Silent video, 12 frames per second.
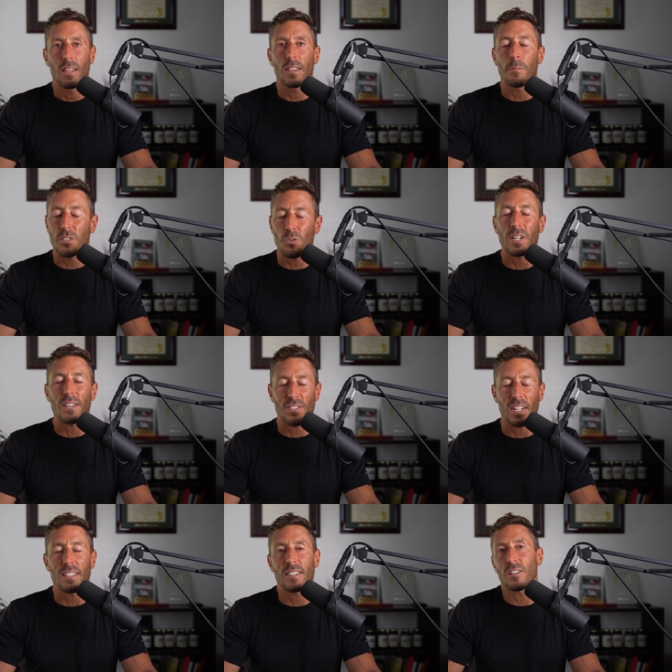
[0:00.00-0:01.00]
The majority of
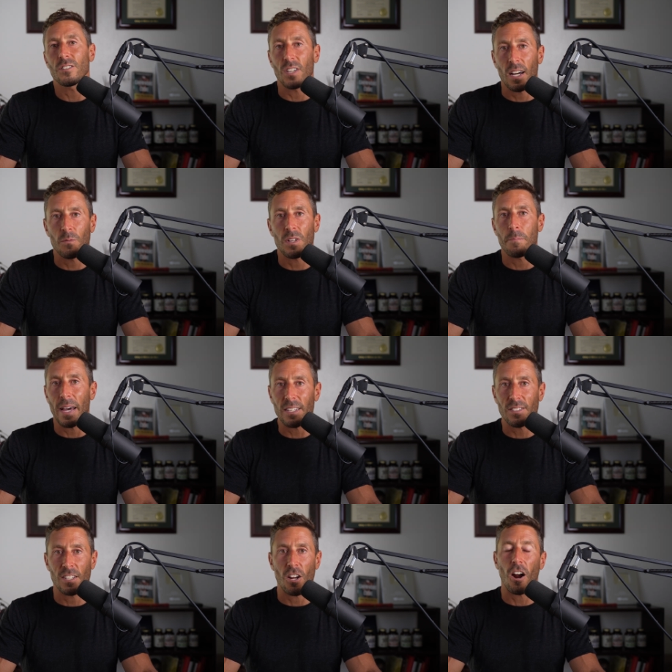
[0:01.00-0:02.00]
studies that are done in
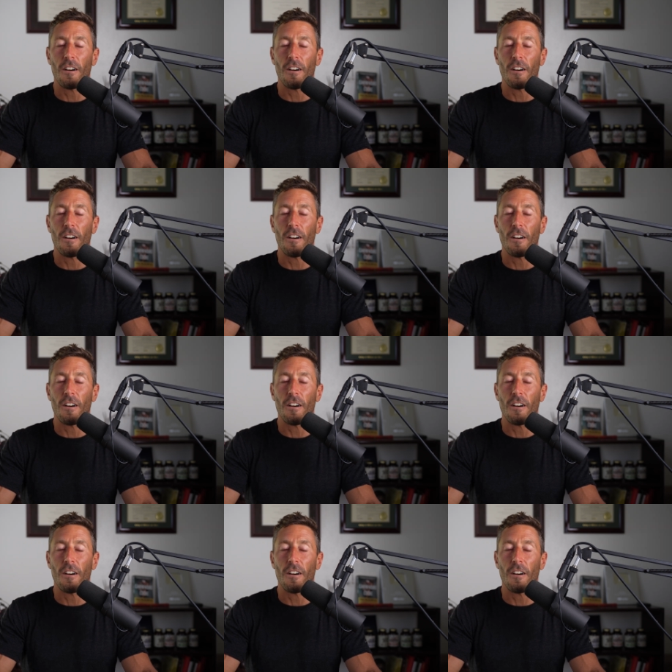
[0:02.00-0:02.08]
medicine